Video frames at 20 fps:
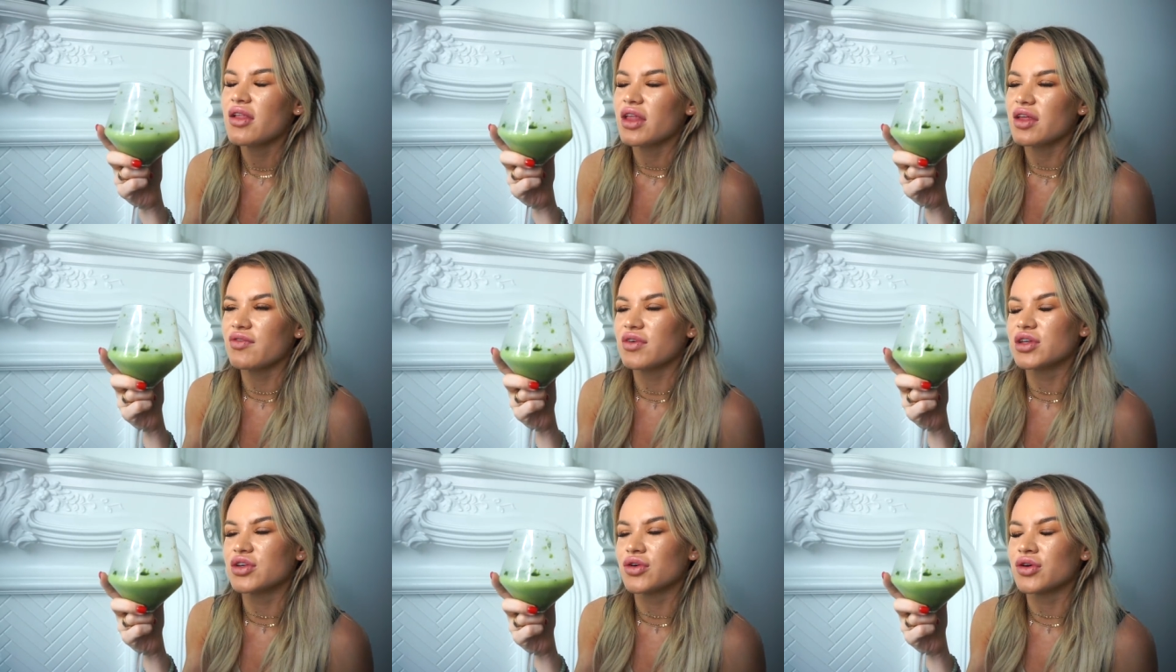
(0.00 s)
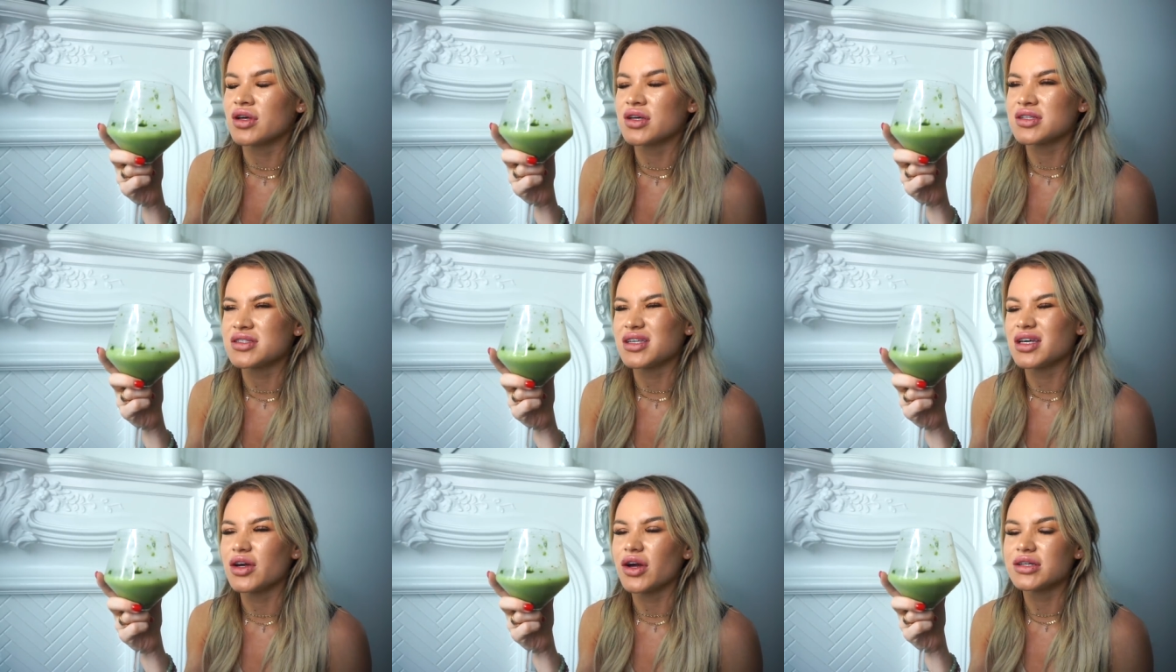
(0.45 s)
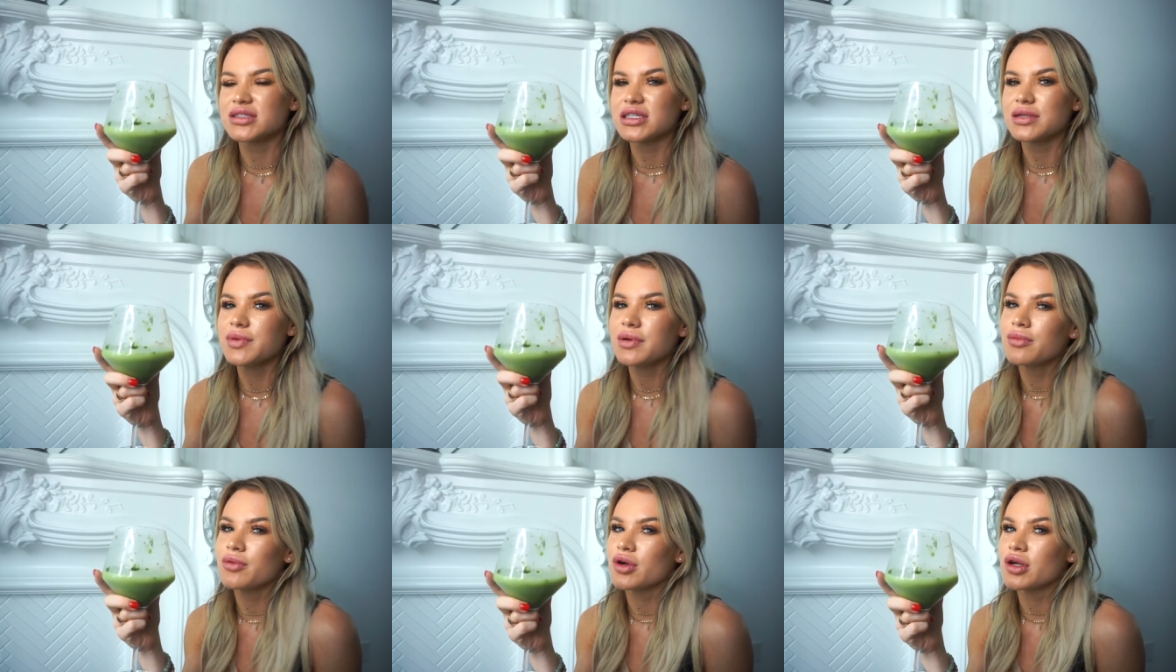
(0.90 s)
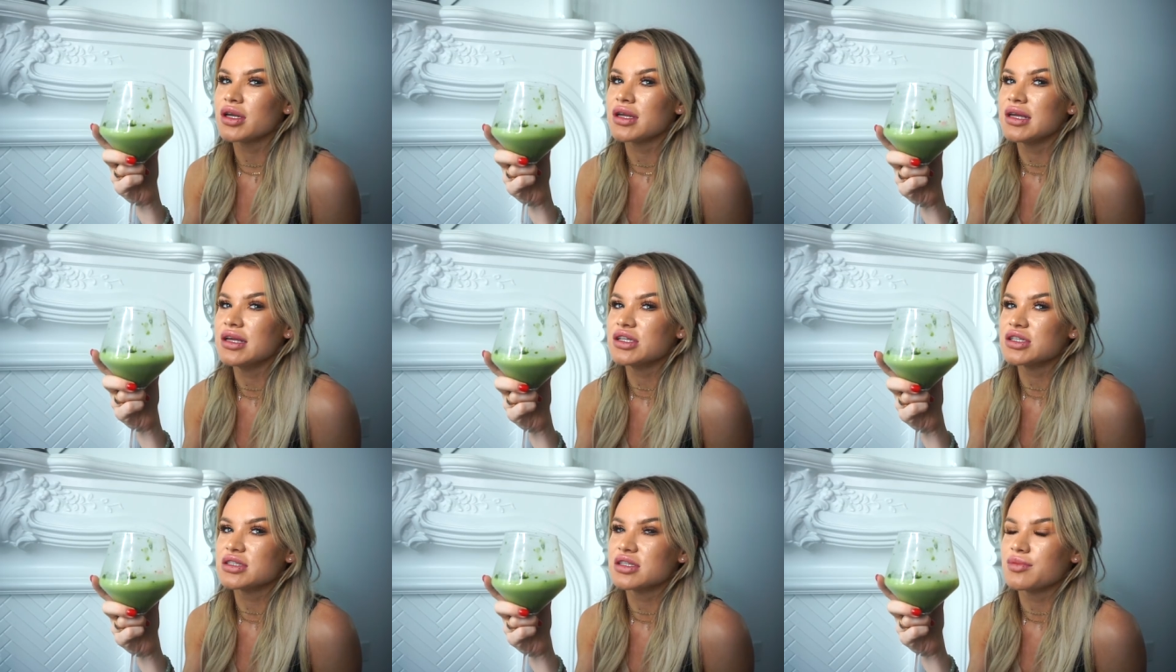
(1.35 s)
Victoria's Secret's a little bit more
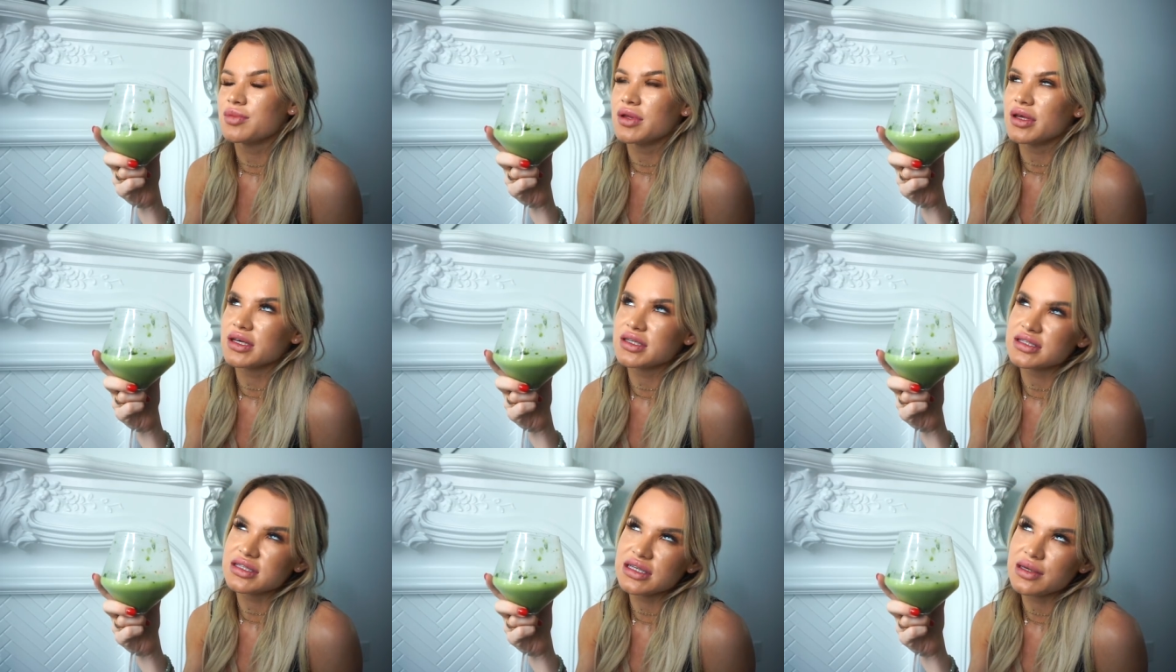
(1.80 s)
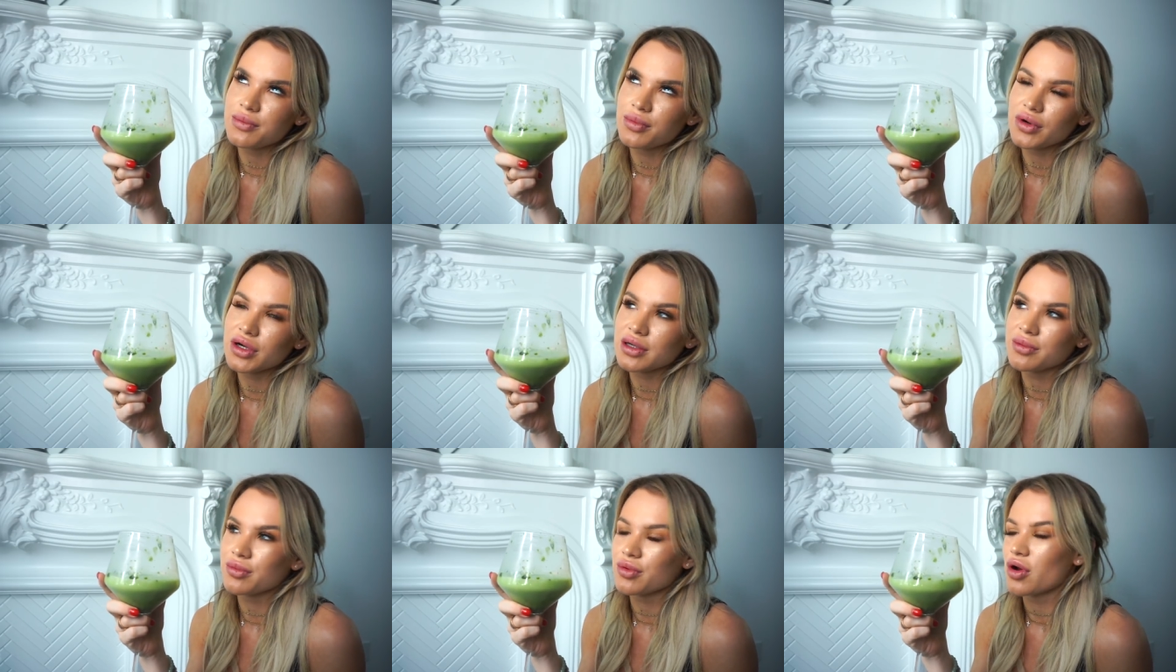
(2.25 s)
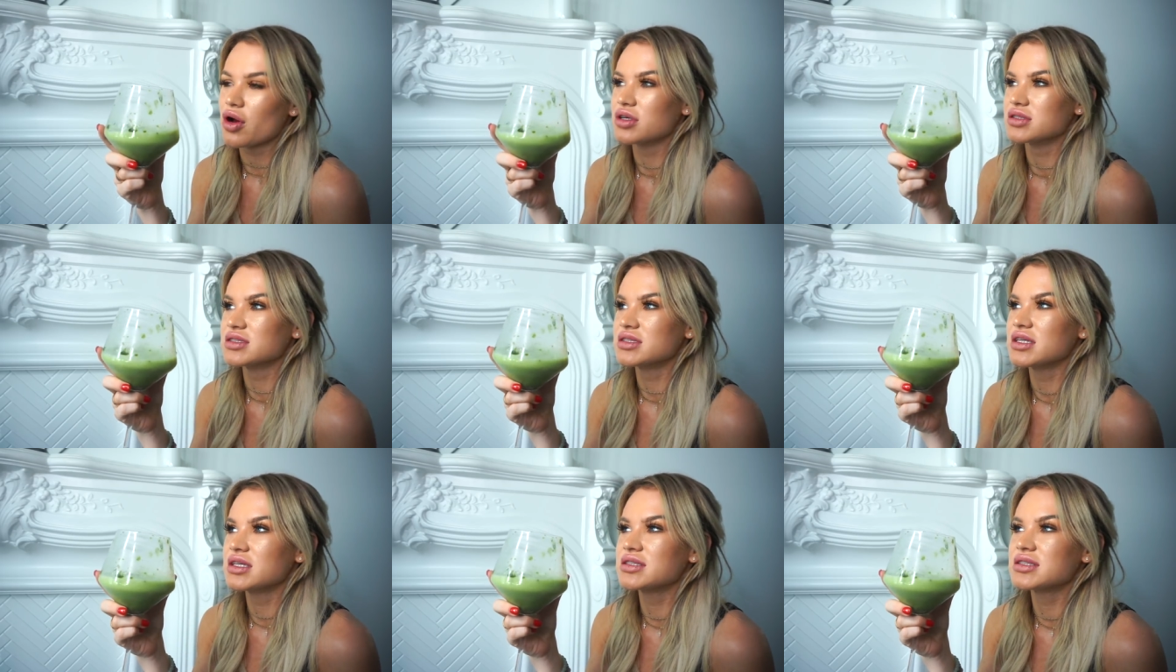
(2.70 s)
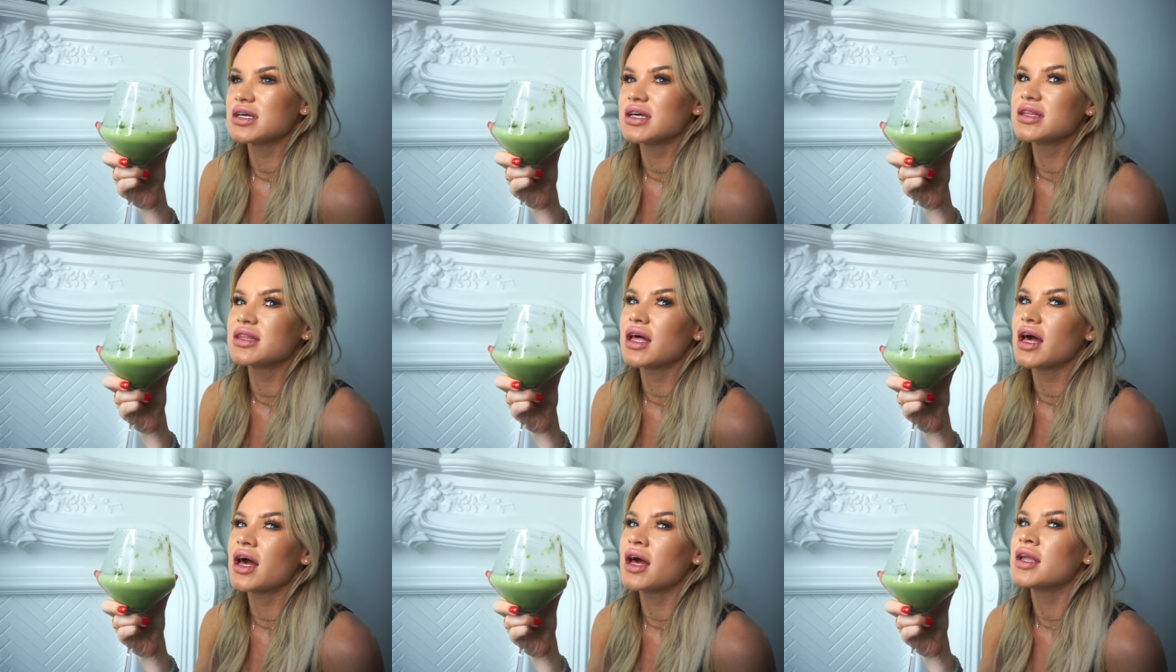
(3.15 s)
niche because it'd be like sleepwear and bras and things
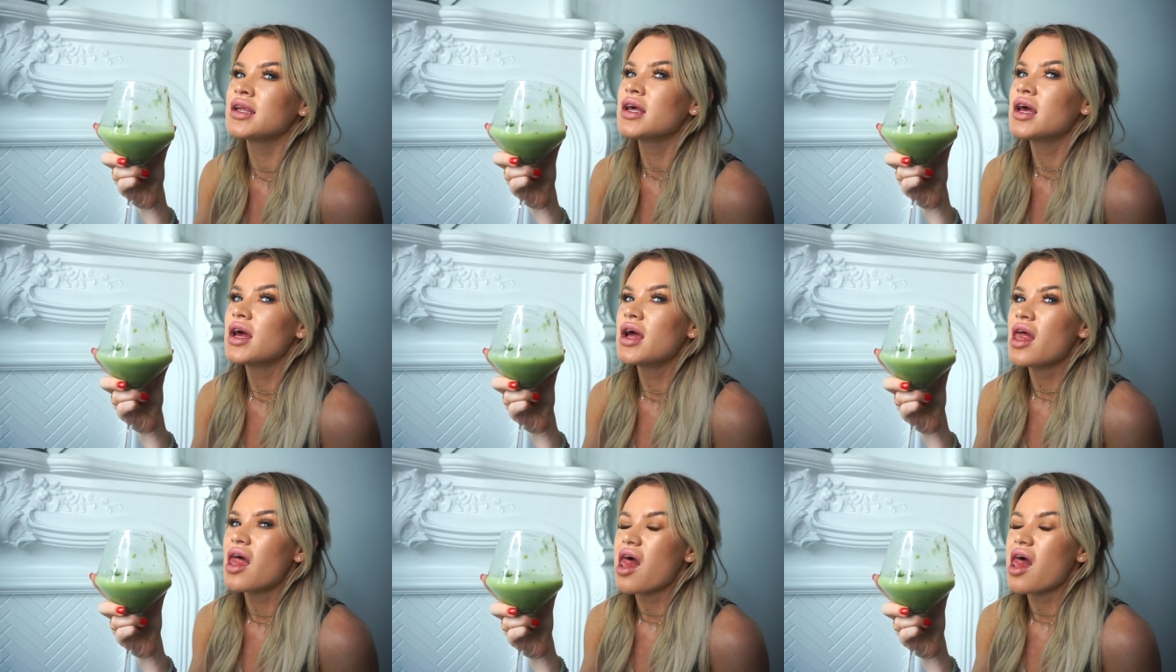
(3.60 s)
like that.